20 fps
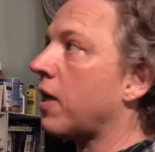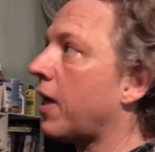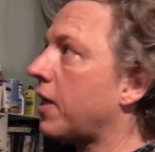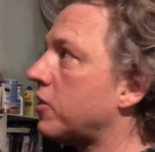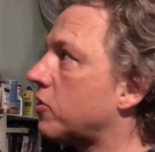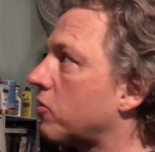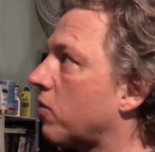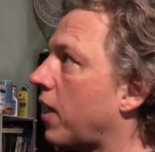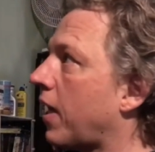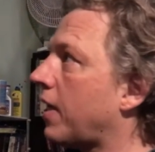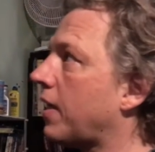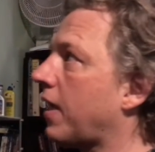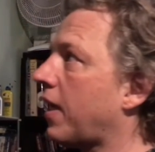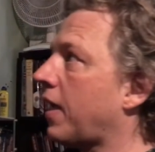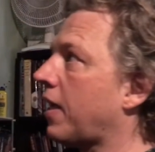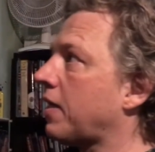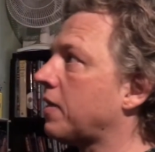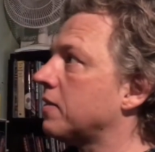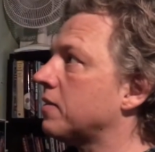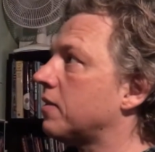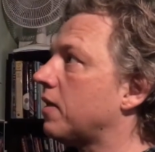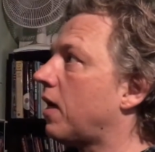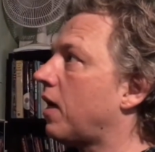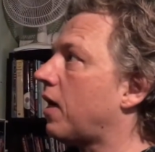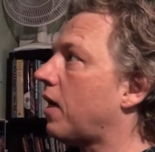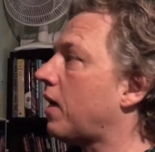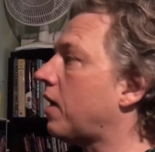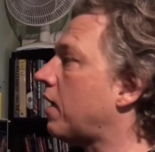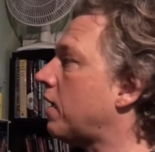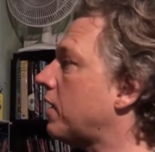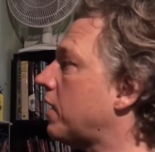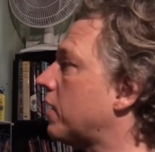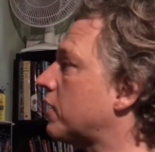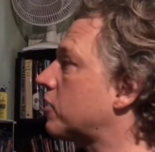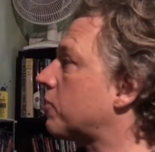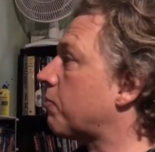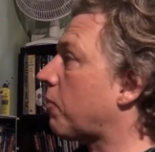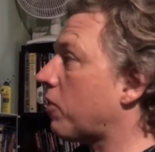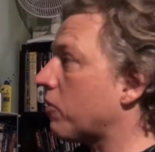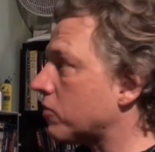nitrate and uh,
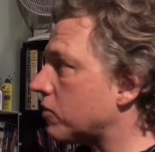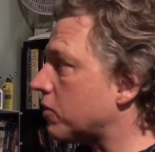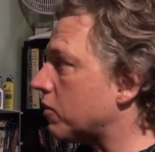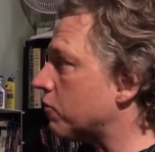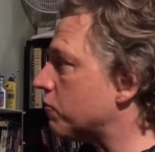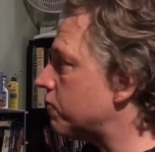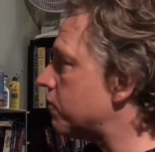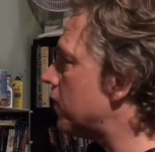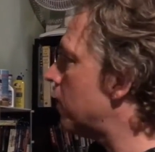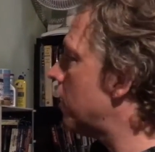explosive,